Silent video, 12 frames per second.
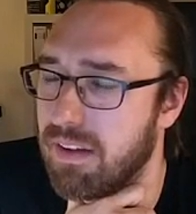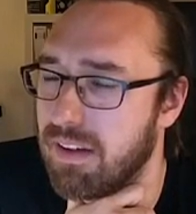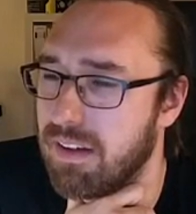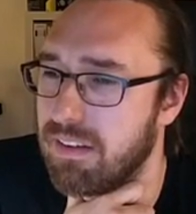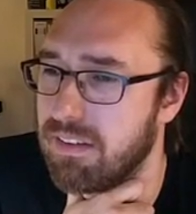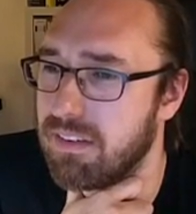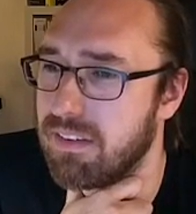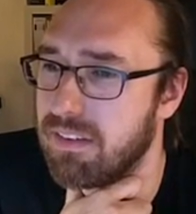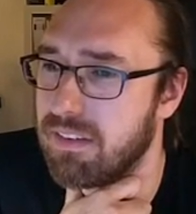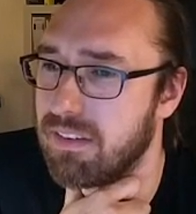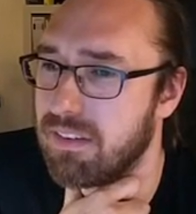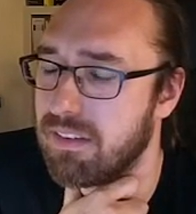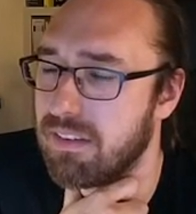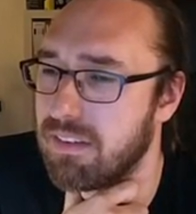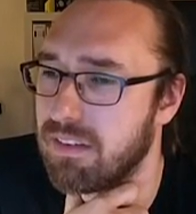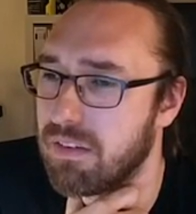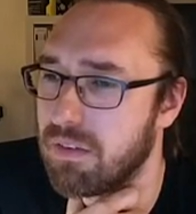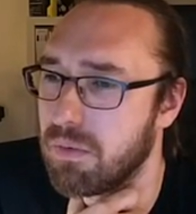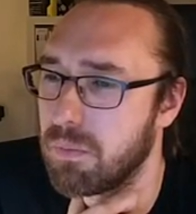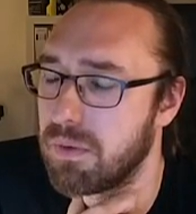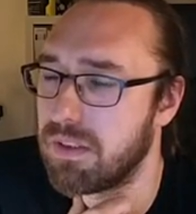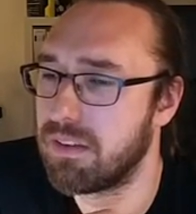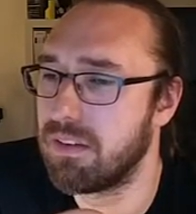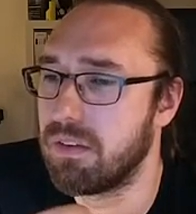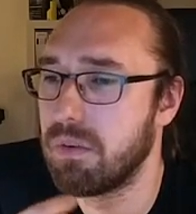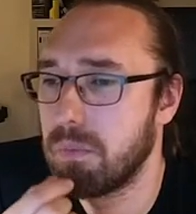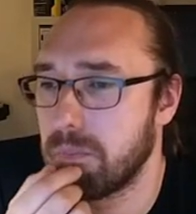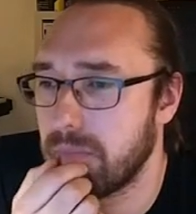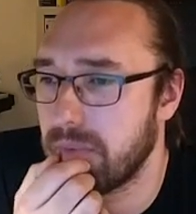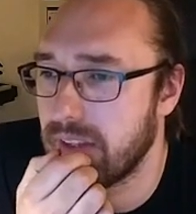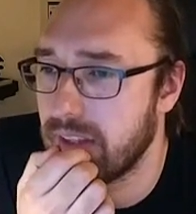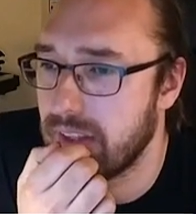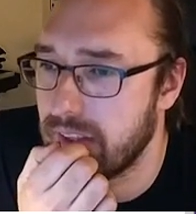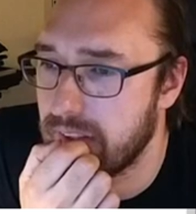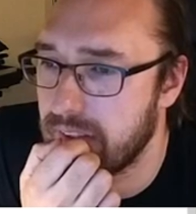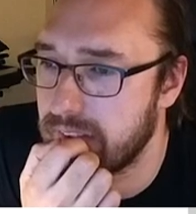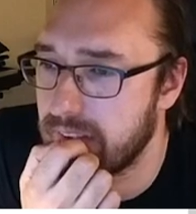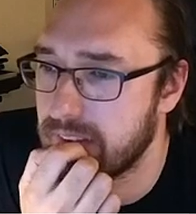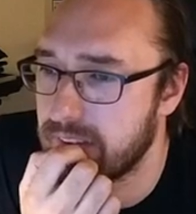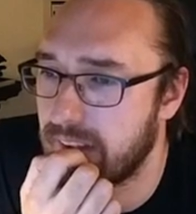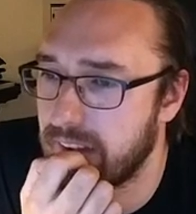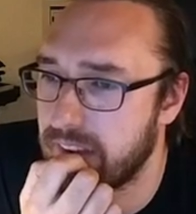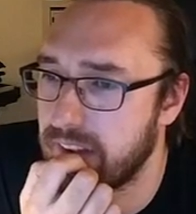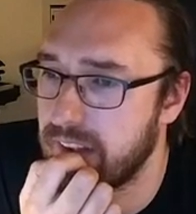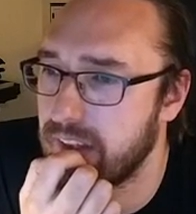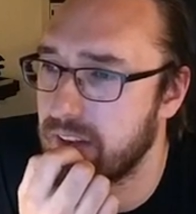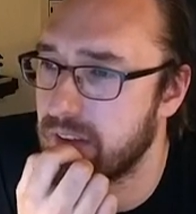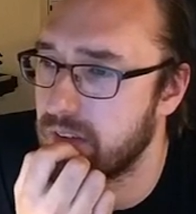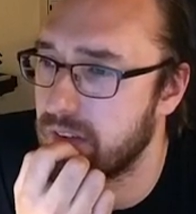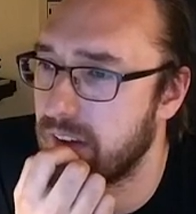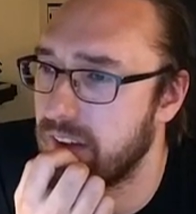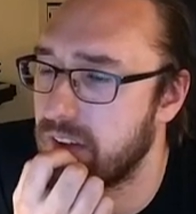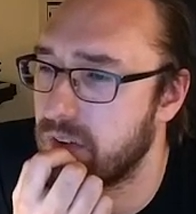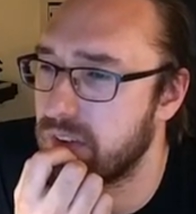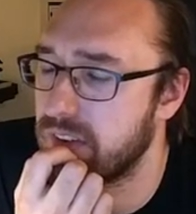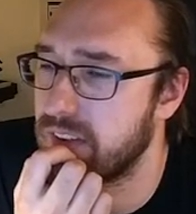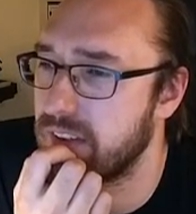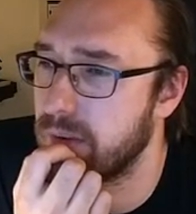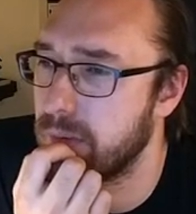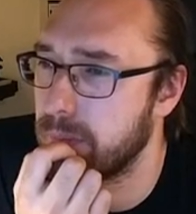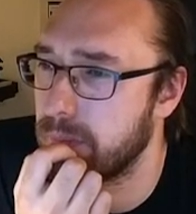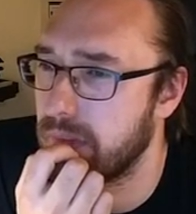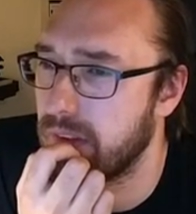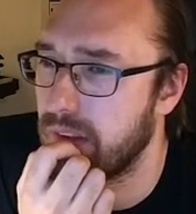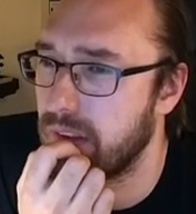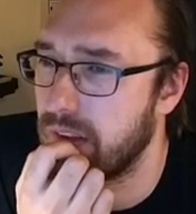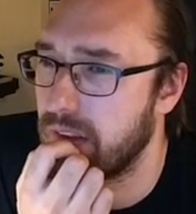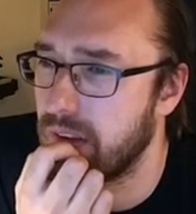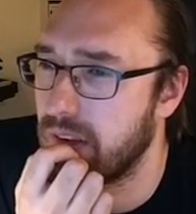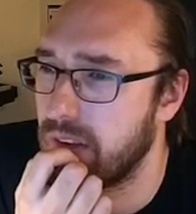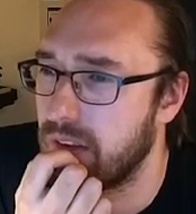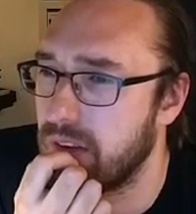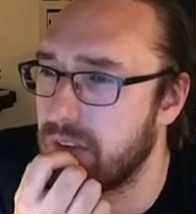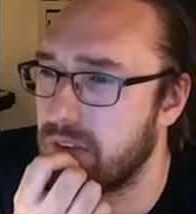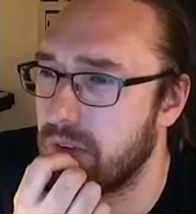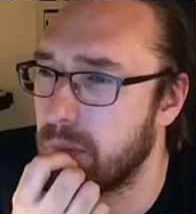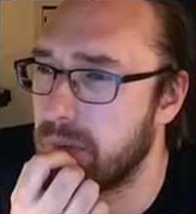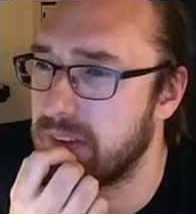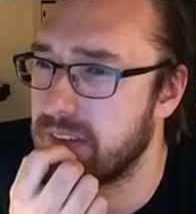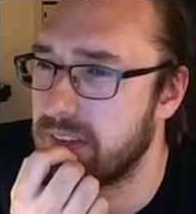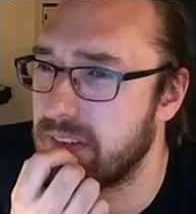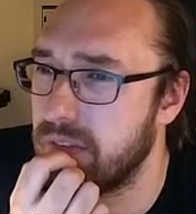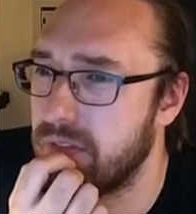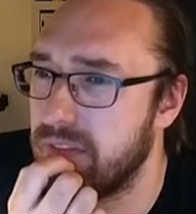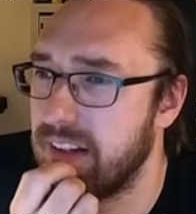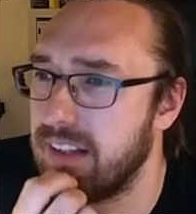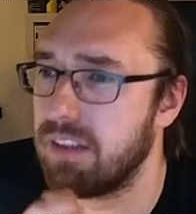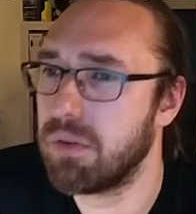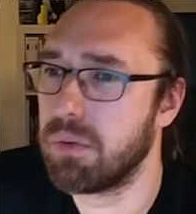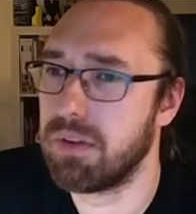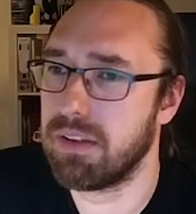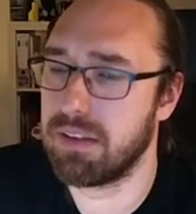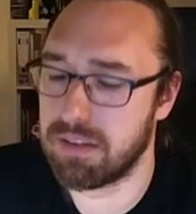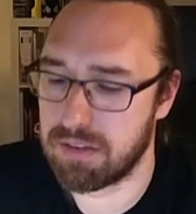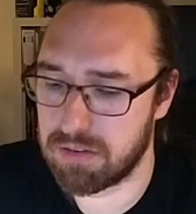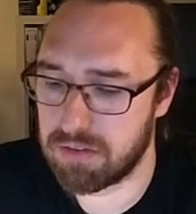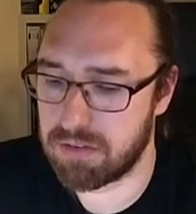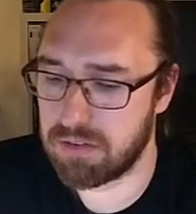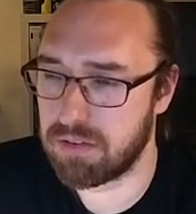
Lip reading: does, what does it do? There's nothing. Okay, interesting. So what's the value here?